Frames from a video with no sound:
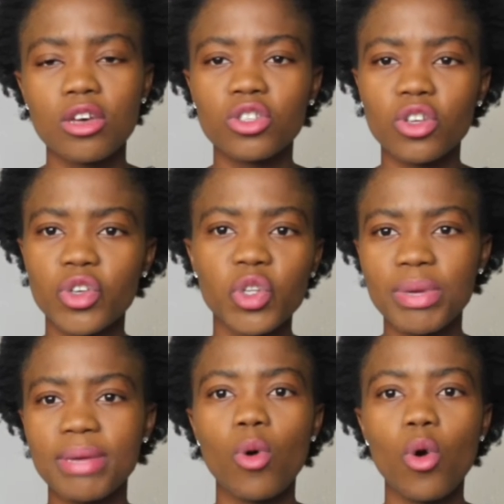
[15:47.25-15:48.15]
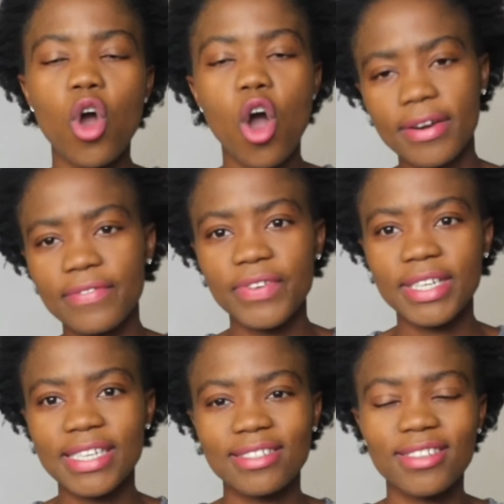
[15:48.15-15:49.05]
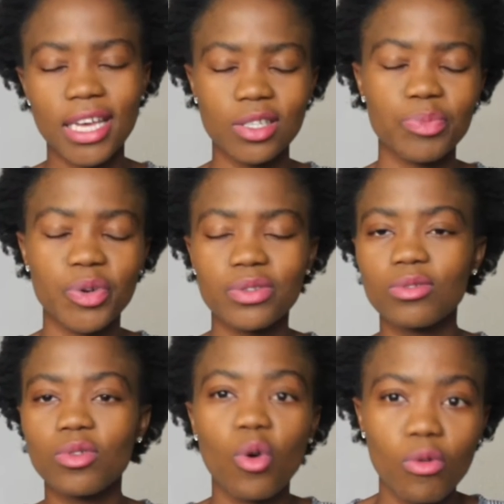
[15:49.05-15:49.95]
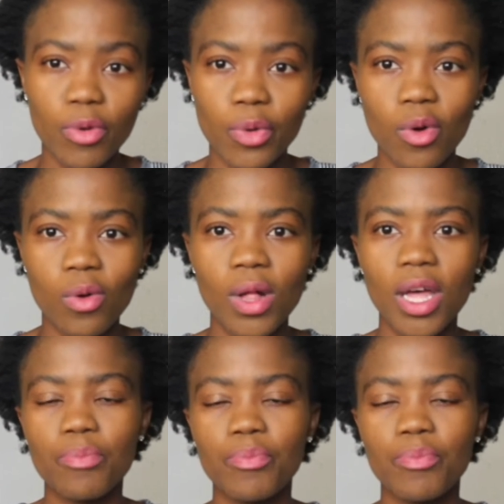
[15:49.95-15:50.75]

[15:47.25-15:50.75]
so you'll be more confident as a person overall